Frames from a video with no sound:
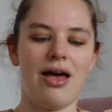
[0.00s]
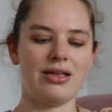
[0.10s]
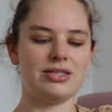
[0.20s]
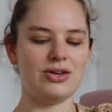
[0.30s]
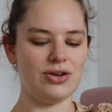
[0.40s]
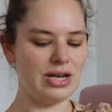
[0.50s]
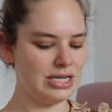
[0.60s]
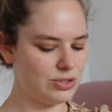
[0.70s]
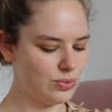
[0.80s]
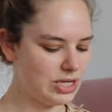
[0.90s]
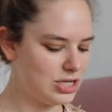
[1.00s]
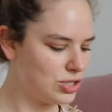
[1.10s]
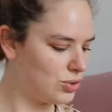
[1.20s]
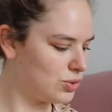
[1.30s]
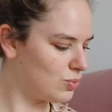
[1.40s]
The little
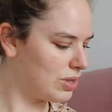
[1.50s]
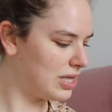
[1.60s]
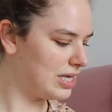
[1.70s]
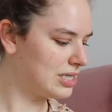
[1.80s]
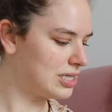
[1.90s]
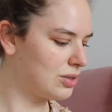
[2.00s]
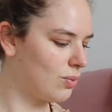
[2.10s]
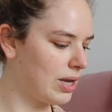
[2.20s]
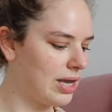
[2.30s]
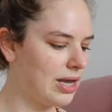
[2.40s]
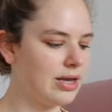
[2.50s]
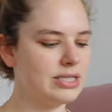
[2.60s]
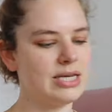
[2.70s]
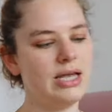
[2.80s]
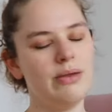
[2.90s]
issues with this were a
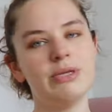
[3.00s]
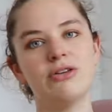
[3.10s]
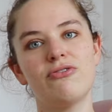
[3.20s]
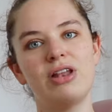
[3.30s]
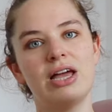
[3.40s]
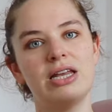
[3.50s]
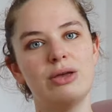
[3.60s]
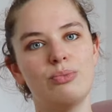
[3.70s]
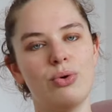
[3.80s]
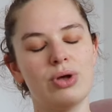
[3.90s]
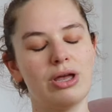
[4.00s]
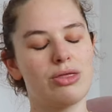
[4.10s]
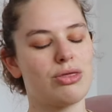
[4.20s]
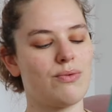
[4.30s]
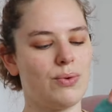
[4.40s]
tiny bit of lining poking
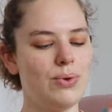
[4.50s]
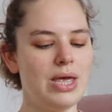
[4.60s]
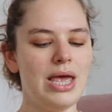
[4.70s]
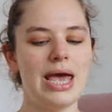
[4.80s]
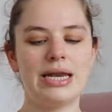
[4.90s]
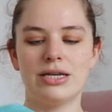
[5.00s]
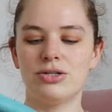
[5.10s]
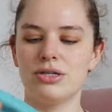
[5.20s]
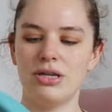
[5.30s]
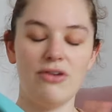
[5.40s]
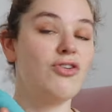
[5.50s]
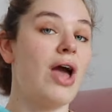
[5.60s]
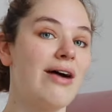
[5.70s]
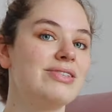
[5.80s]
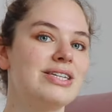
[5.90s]
through, and if you
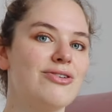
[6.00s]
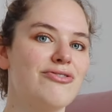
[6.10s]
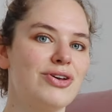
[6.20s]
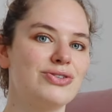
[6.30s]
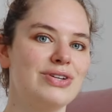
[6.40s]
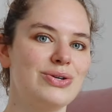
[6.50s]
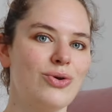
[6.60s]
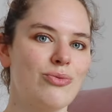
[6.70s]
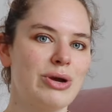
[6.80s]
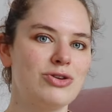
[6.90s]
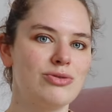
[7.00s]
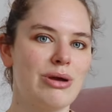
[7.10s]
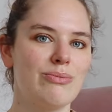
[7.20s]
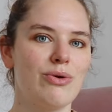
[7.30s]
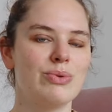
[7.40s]
have seen the first video you might
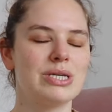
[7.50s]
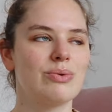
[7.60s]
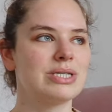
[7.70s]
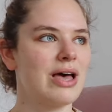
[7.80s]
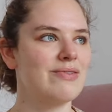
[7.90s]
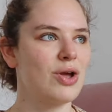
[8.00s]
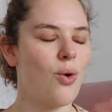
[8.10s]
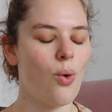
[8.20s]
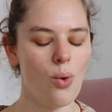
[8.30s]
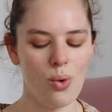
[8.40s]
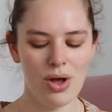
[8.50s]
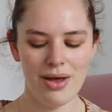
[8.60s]
remember, but I was having a whole